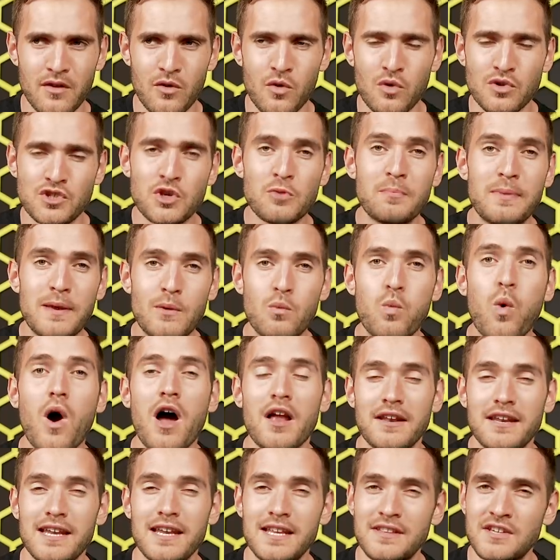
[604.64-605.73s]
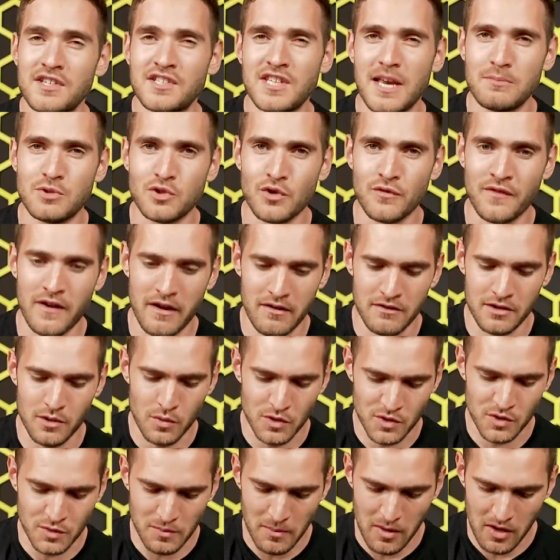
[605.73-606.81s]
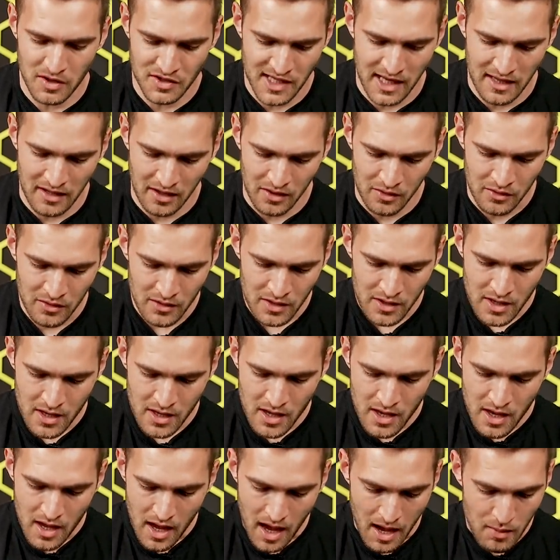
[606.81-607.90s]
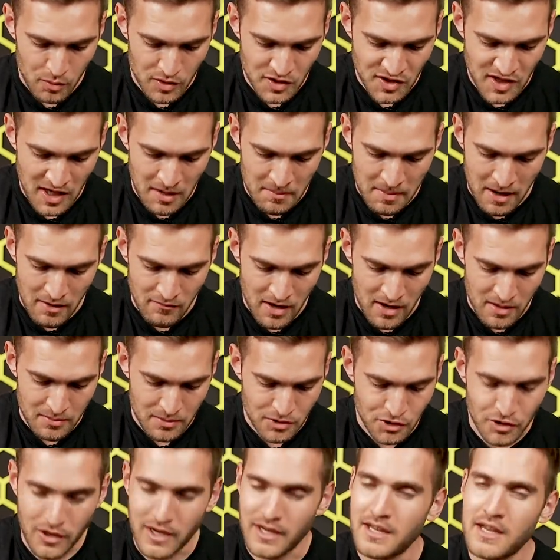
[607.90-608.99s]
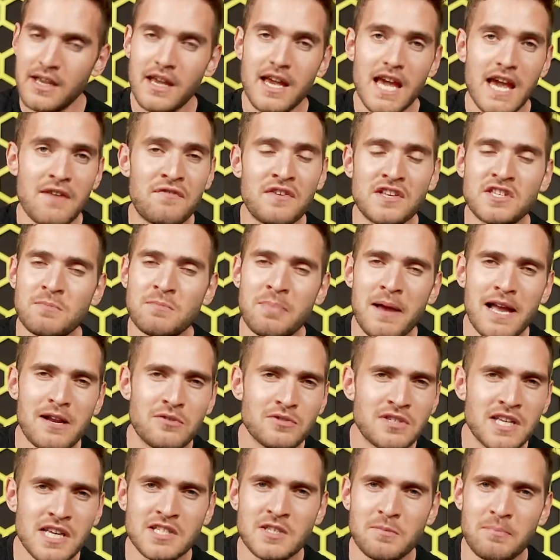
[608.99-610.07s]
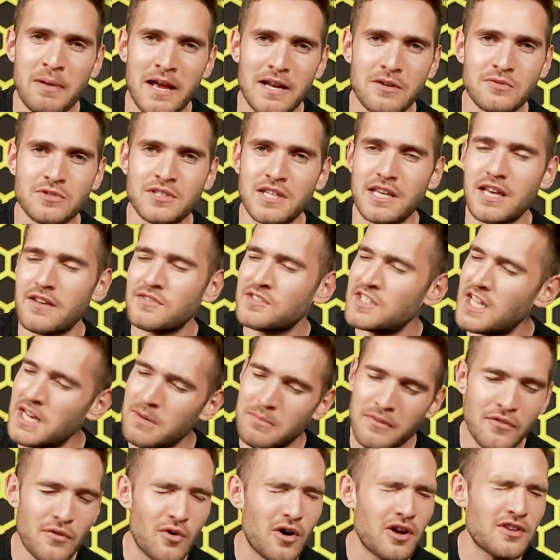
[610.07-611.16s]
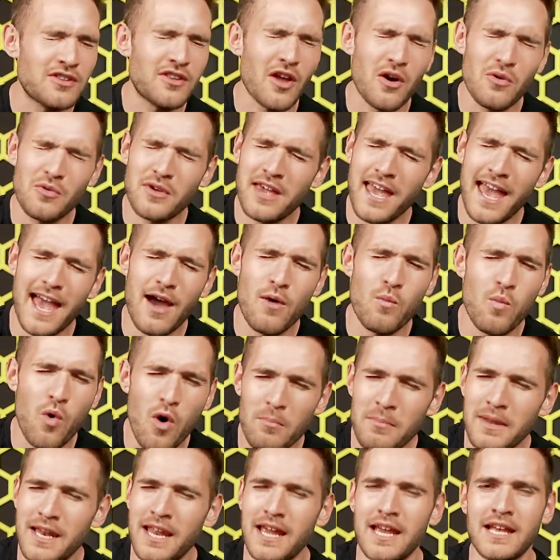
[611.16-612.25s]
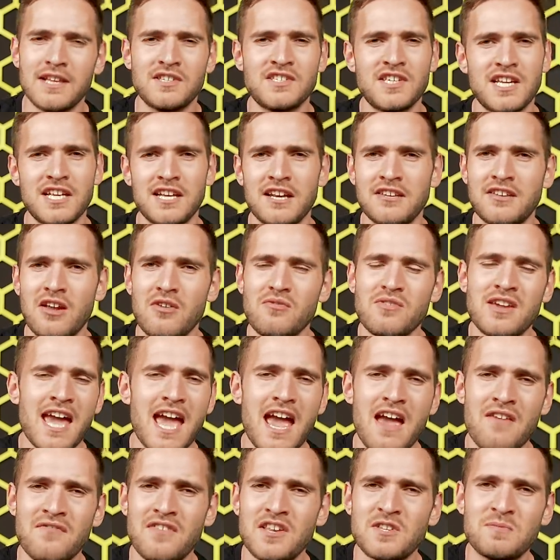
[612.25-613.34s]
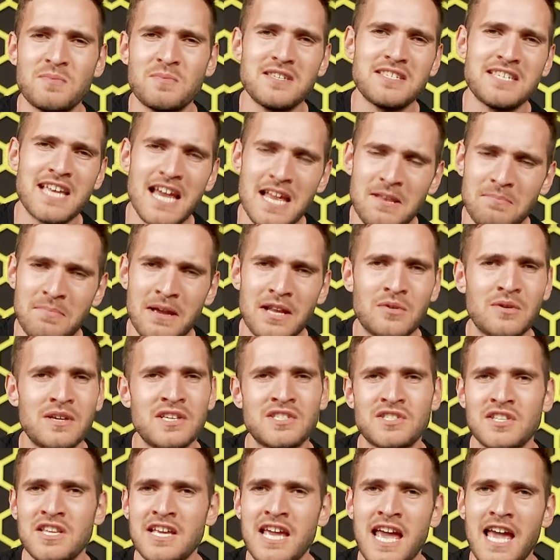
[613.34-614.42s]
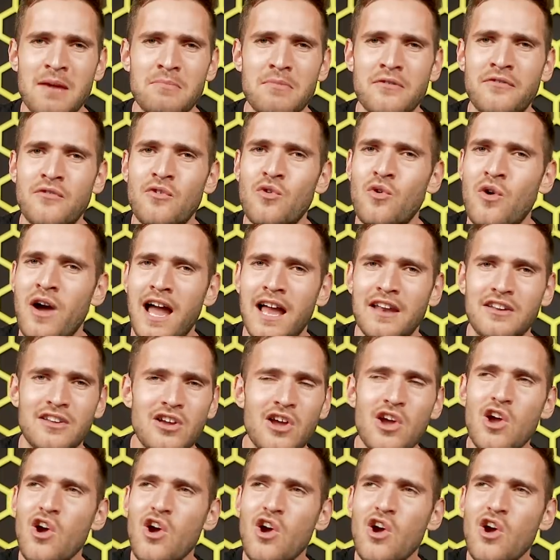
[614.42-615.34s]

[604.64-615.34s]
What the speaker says: or to be won in the same sort of area that was with Marcelo. What does it say about Real Madrid? If it's a penalty, it's a penalty. I've said it before, I don't care what minute it's in. I don't care if there's been 10 penalties in the game beforehand.